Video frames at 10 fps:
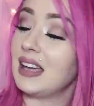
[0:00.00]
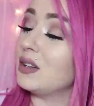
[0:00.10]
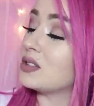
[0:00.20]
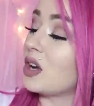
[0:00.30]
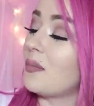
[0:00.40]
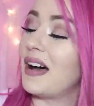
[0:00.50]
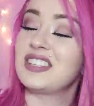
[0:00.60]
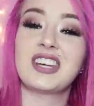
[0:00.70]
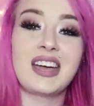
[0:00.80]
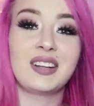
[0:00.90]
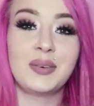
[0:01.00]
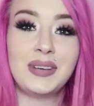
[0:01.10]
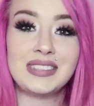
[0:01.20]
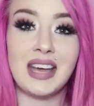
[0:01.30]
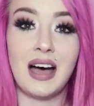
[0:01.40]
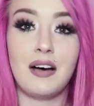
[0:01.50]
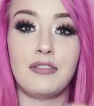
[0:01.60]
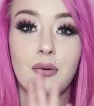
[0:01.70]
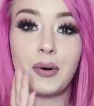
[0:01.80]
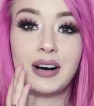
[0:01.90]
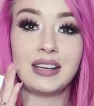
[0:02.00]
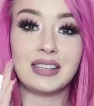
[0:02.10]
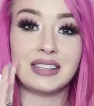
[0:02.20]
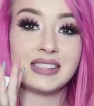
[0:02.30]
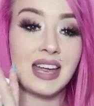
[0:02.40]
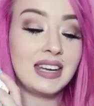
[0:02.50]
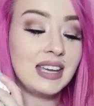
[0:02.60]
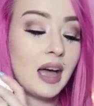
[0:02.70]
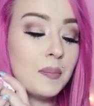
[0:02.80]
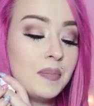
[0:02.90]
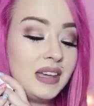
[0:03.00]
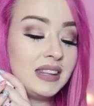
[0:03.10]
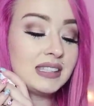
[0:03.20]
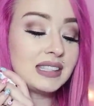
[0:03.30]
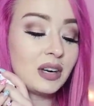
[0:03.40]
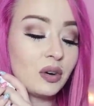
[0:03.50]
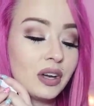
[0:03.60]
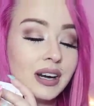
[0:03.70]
Thank you so much, Anna Luisa, for sending me these little